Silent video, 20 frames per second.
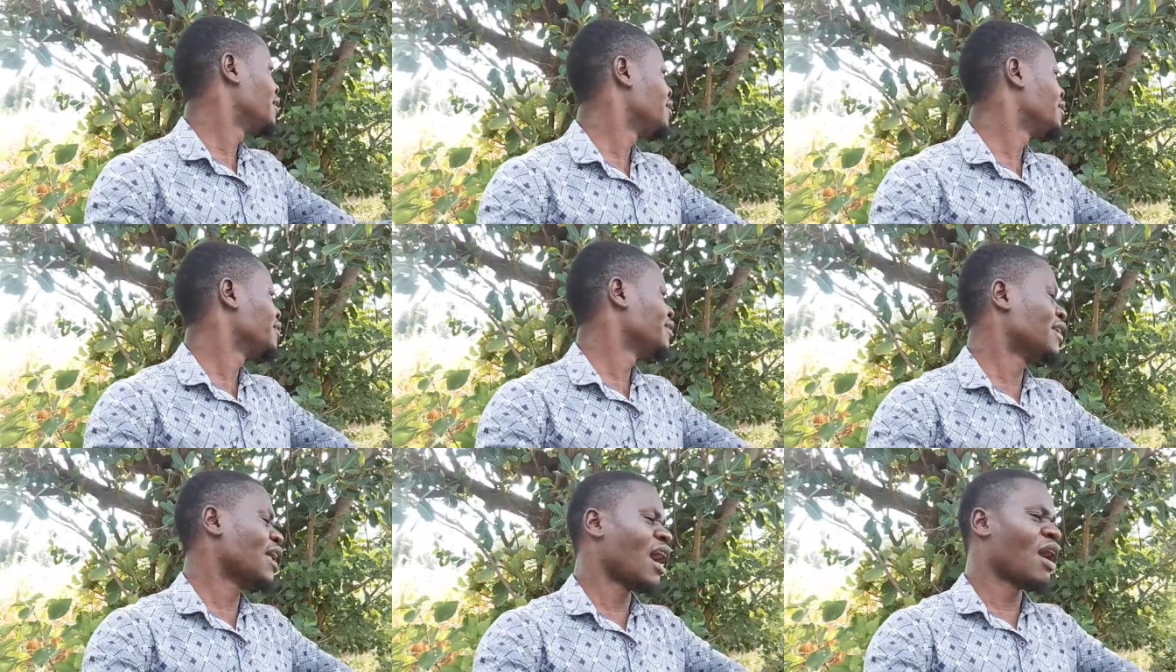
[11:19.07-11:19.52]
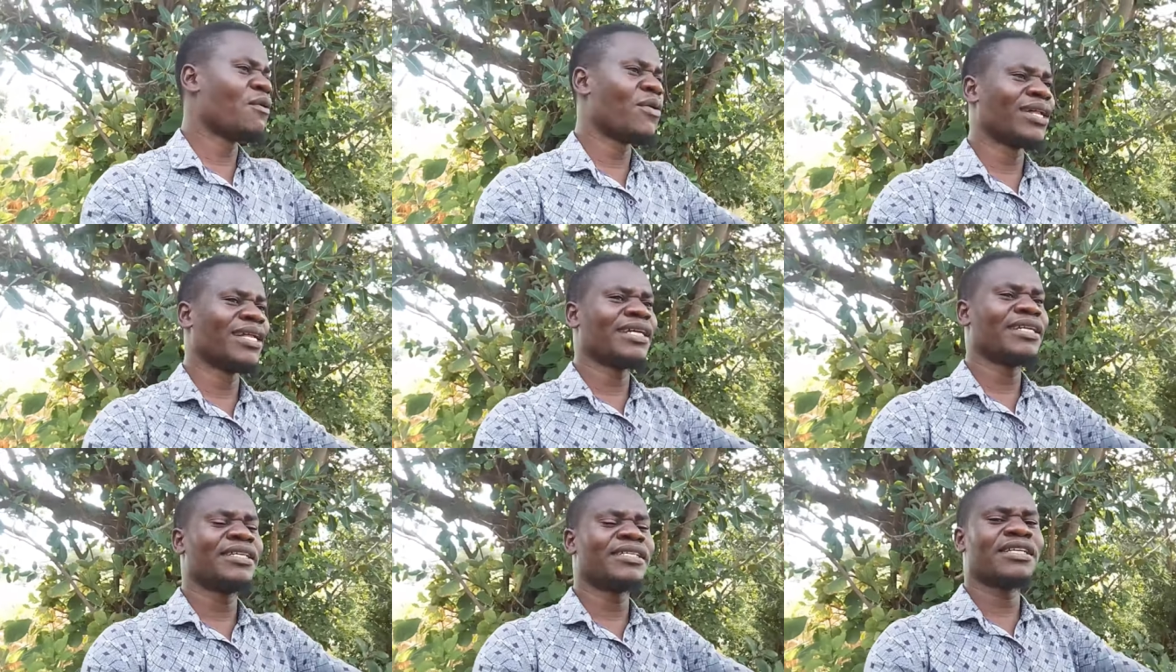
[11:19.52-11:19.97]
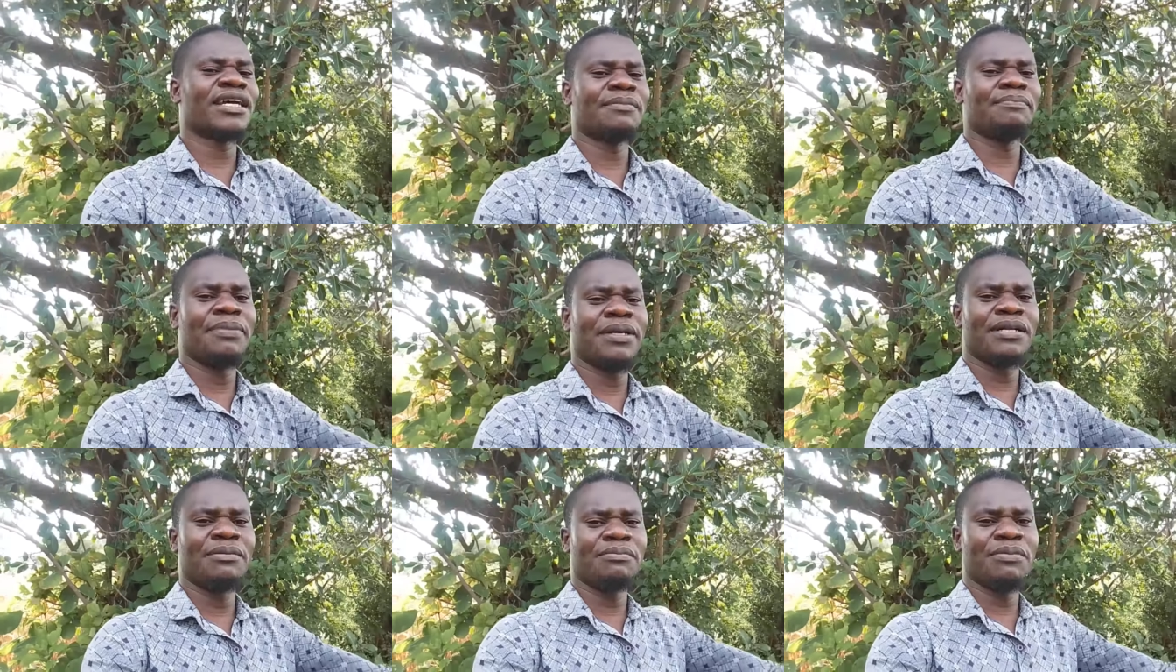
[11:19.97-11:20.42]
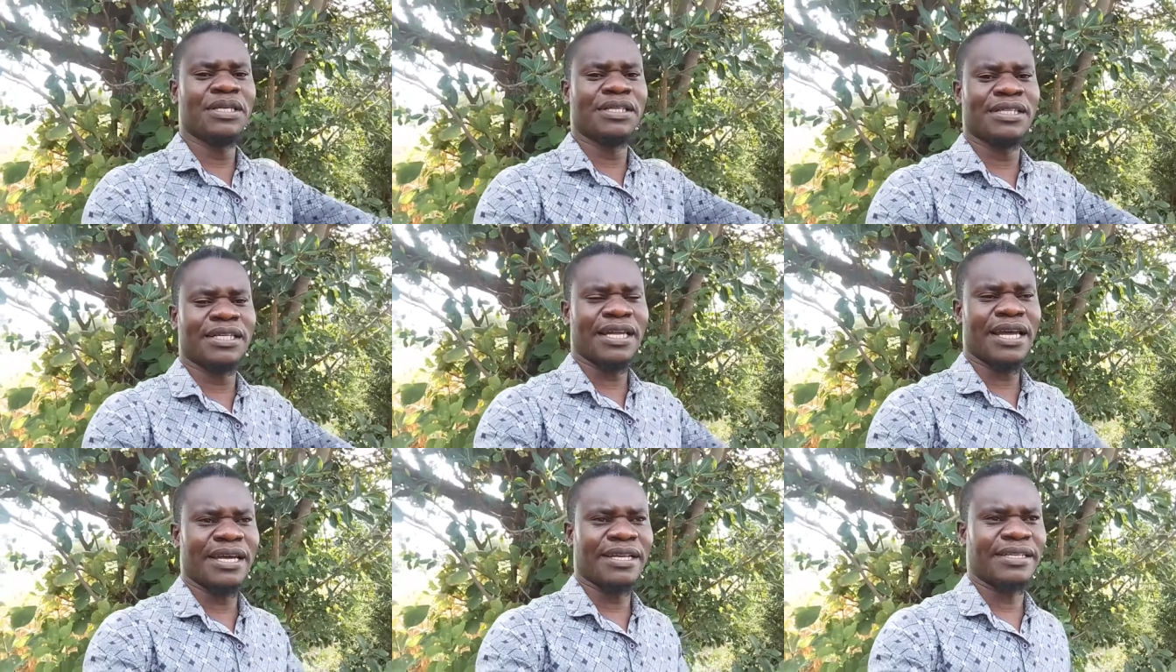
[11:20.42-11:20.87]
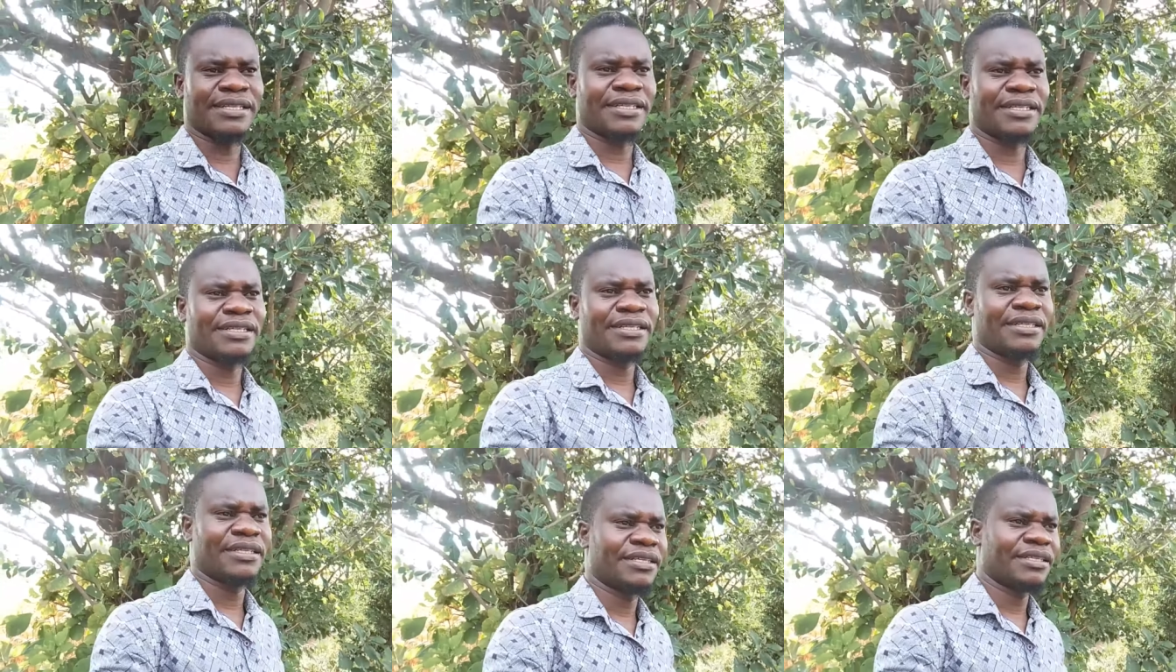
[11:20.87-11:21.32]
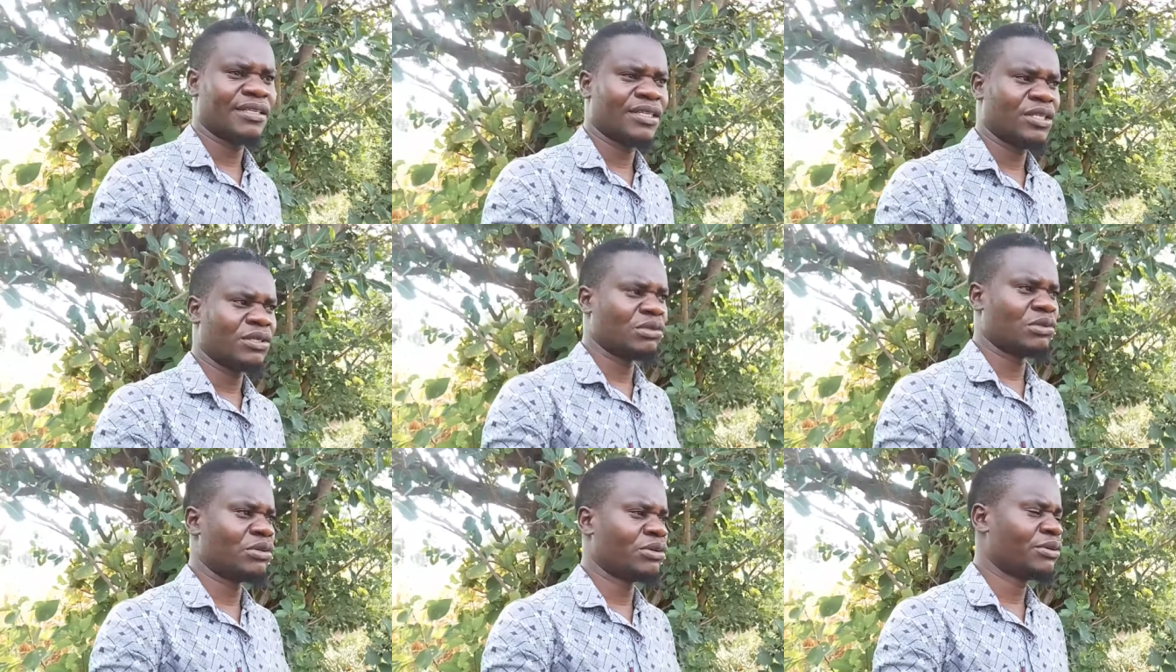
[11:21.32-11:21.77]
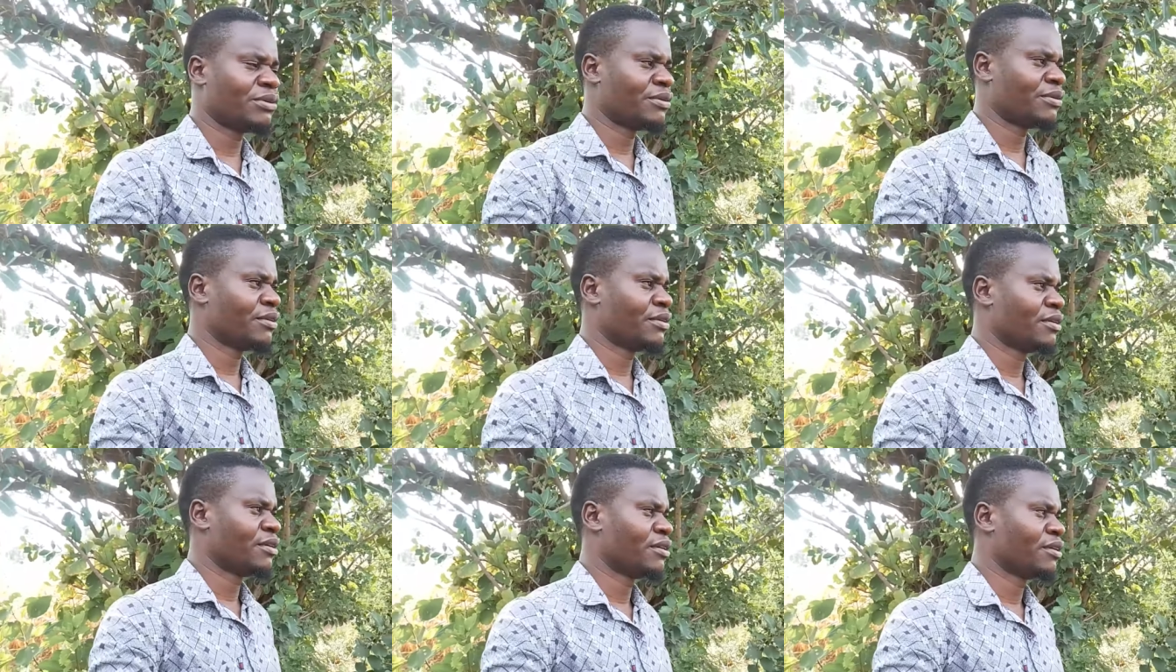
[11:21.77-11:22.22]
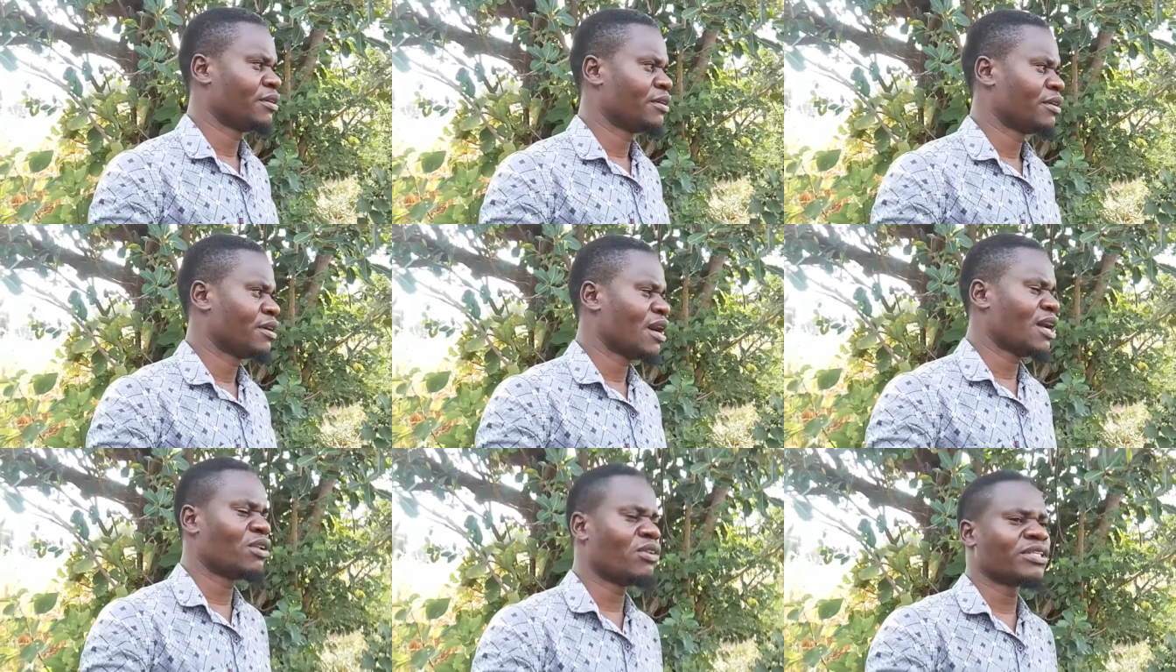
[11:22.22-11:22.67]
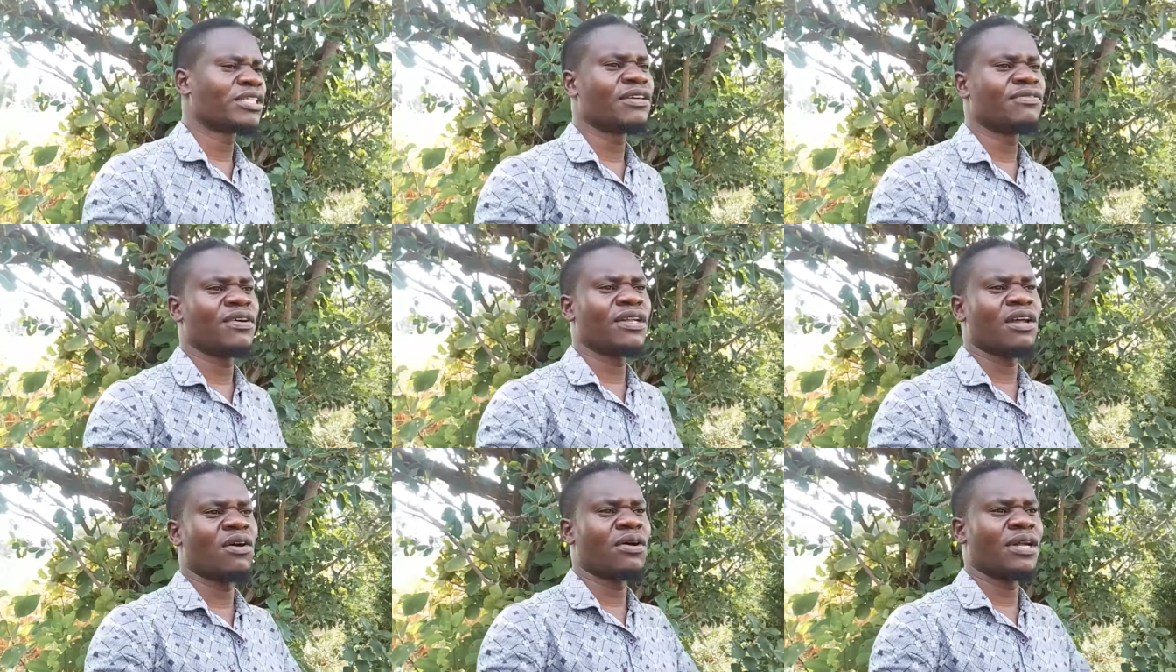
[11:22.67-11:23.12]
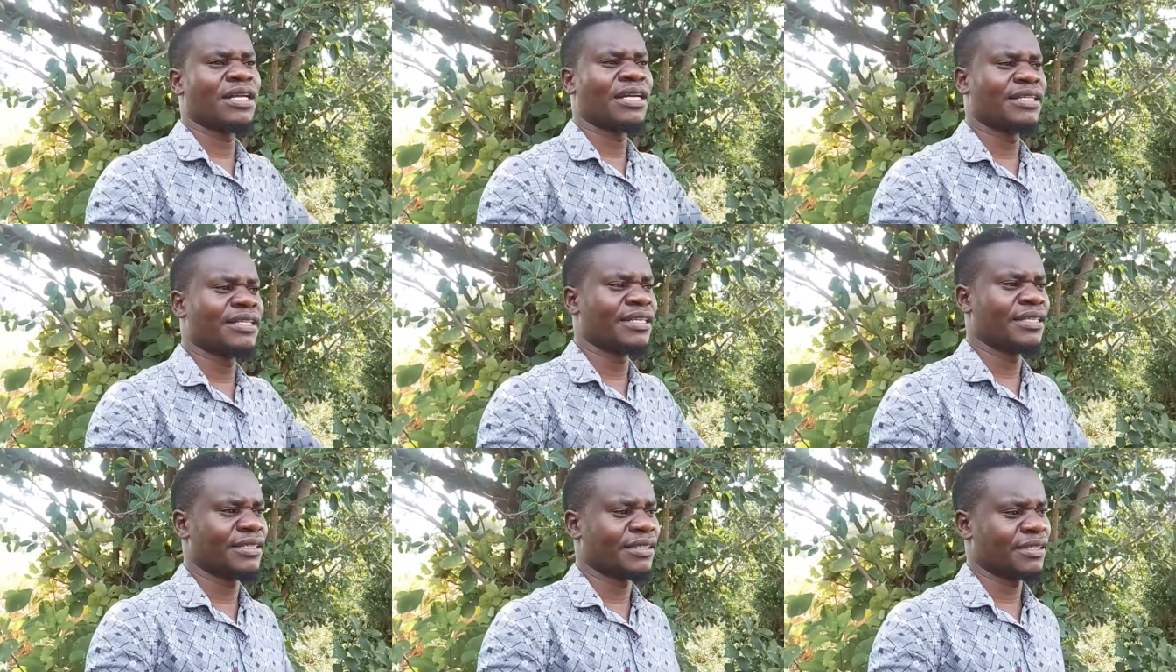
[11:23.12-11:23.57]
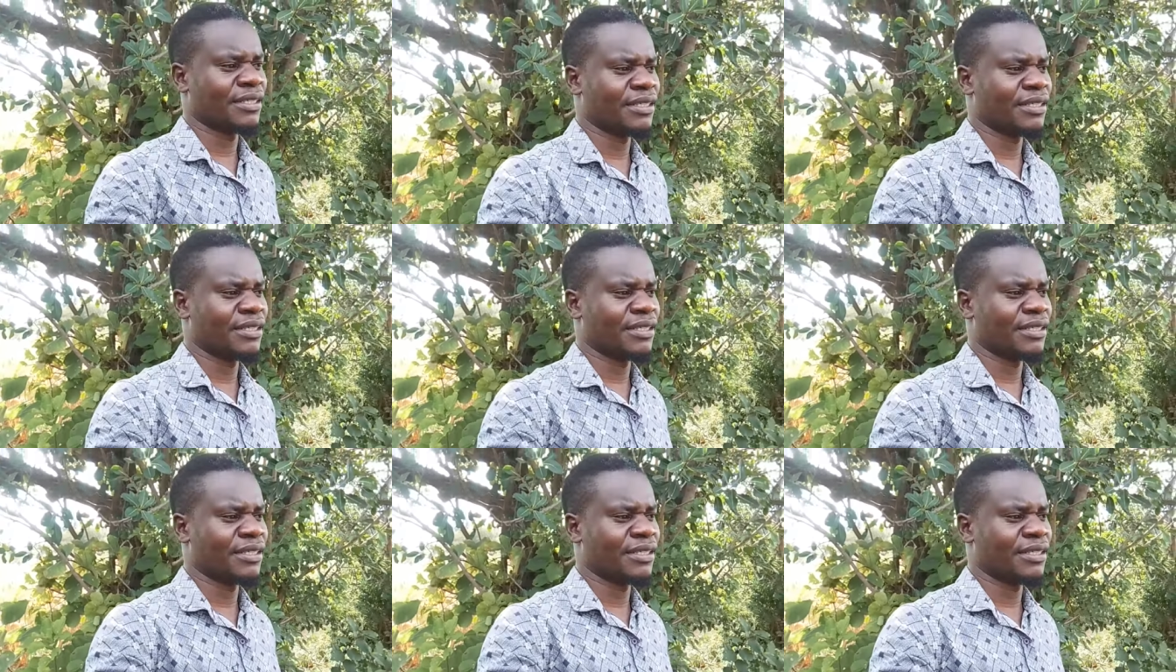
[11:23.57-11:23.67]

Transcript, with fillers: our ladies are being misled, you know, and not even our ladies.